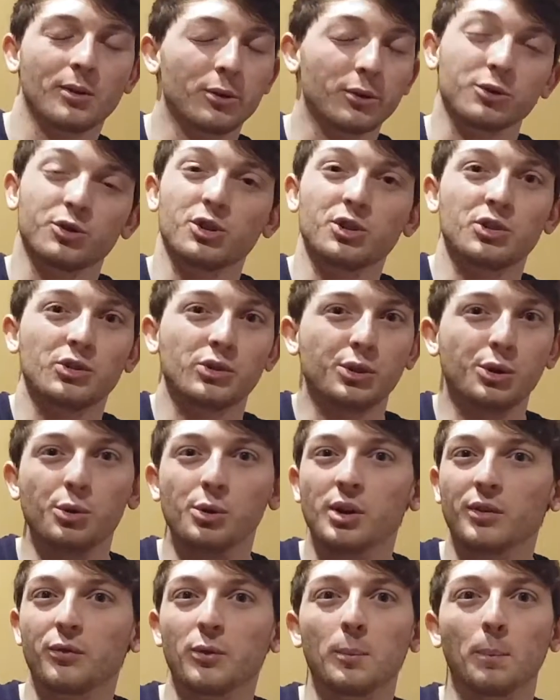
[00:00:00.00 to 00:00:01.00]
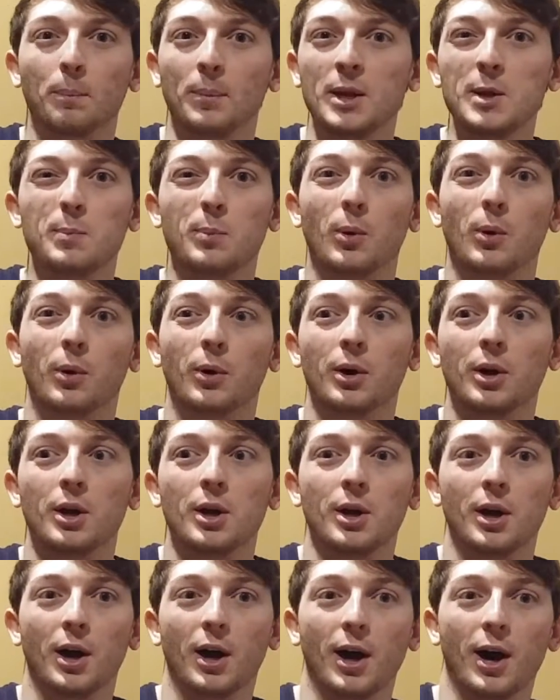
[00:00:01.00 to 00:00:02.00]
they're just two different people.
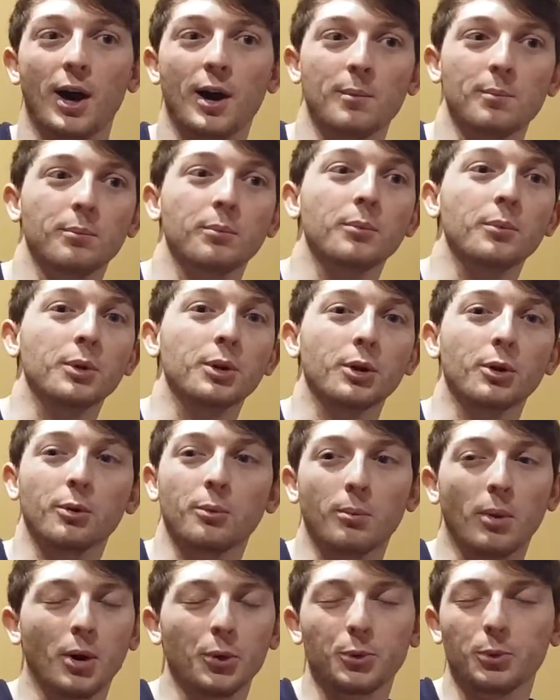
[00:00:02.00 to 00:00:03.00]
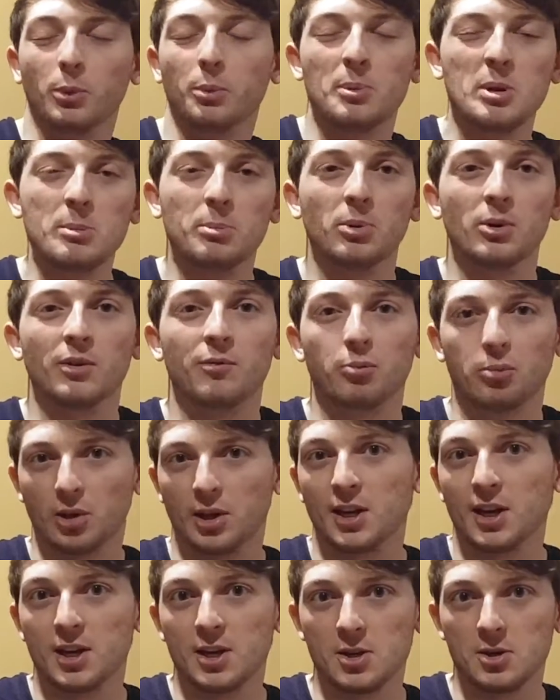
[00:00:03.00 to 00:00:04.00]
Multiple people have
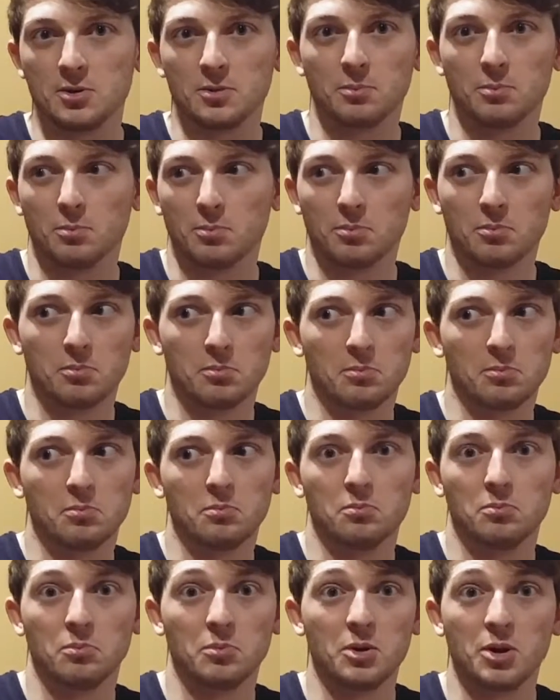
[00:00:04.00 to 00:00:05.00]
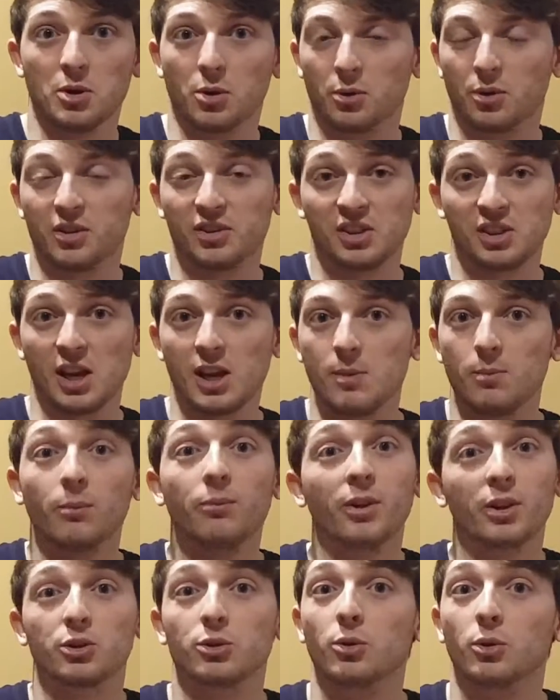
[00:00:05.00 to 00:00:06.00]
played, the same
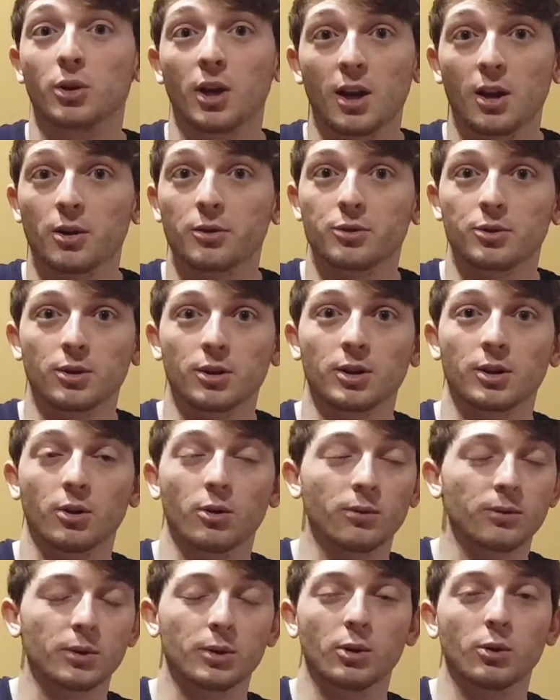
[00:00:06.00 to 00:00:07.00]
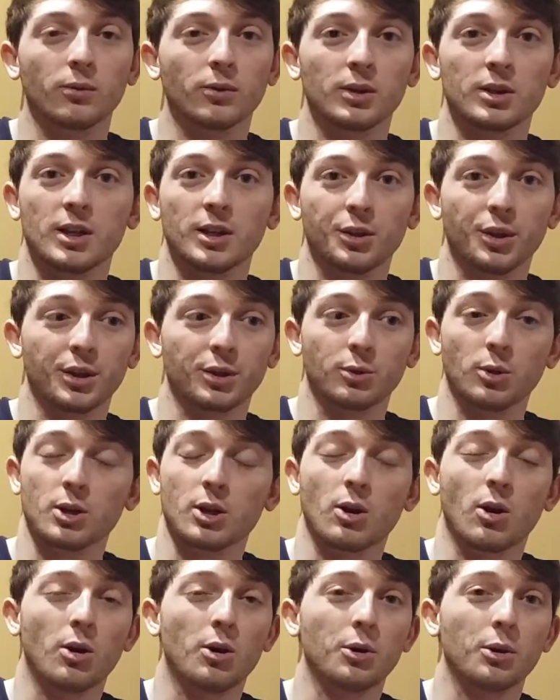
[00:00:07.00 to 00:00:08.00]
fictional character over and over again. Like,
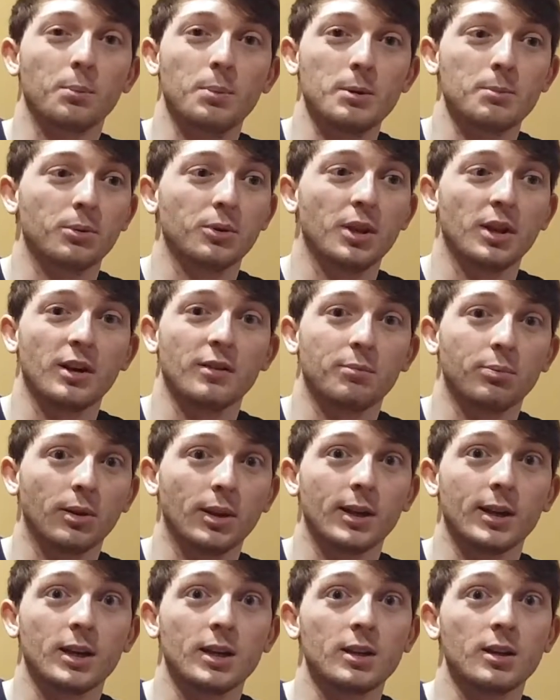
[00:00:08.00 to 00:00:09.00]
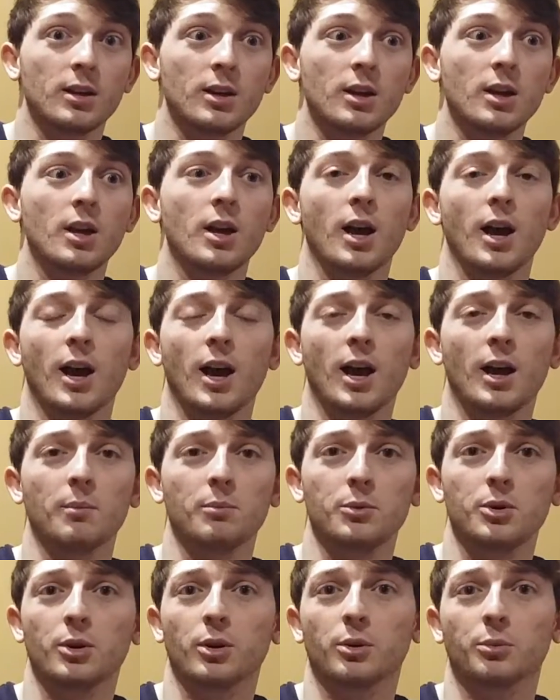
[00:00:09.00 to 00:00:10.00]
look at all the people that have played,
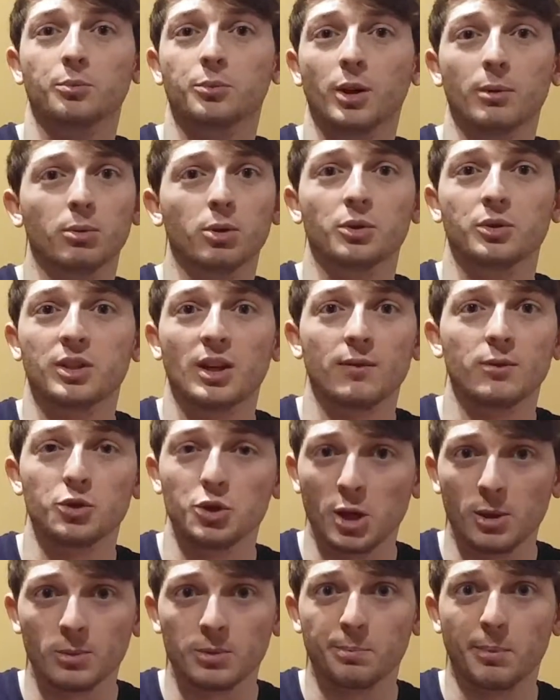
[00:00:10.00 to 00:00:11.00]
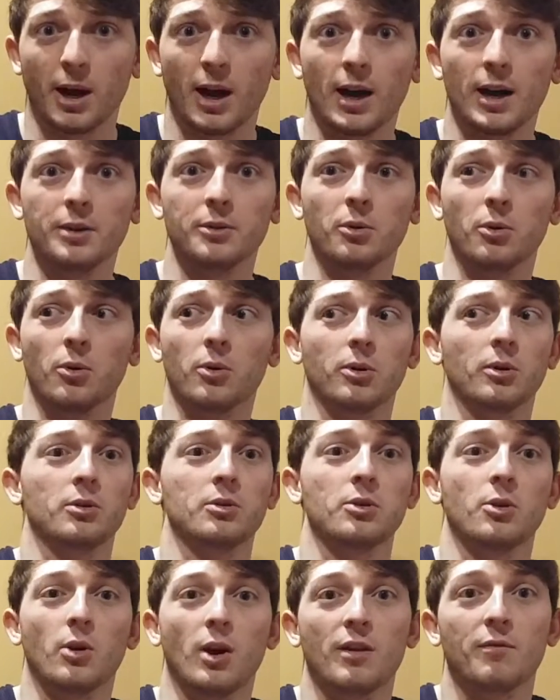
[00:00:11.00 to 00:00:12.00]
007 James Bond, or,
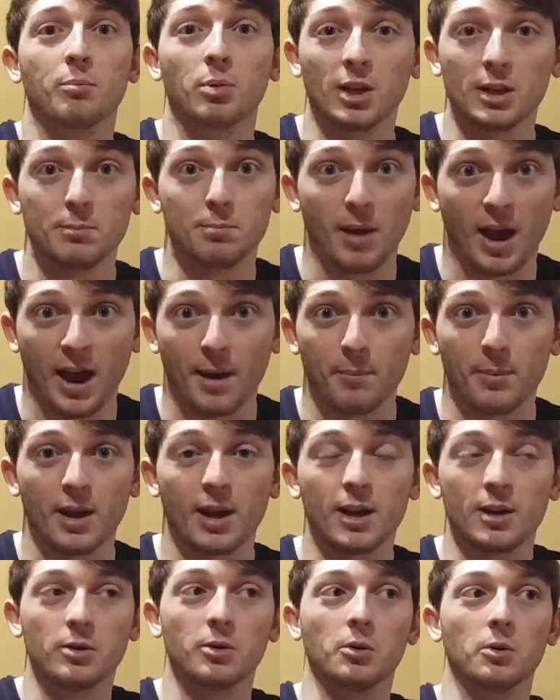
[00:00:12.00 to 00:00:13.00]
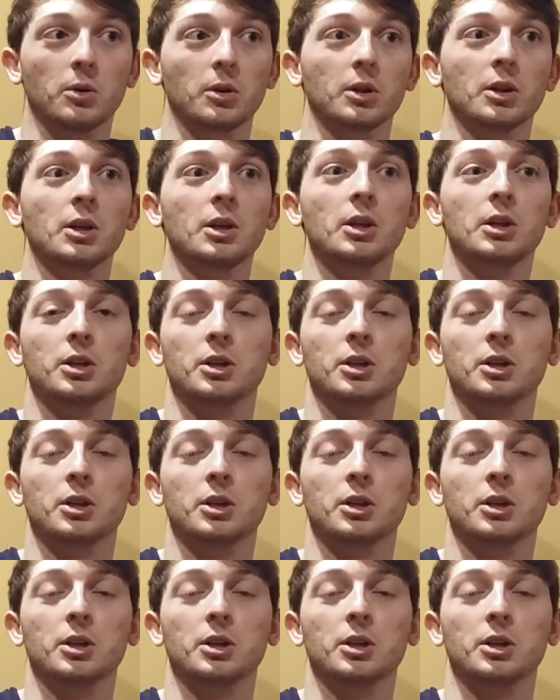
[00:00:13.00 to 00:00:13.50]
have played Batman, or,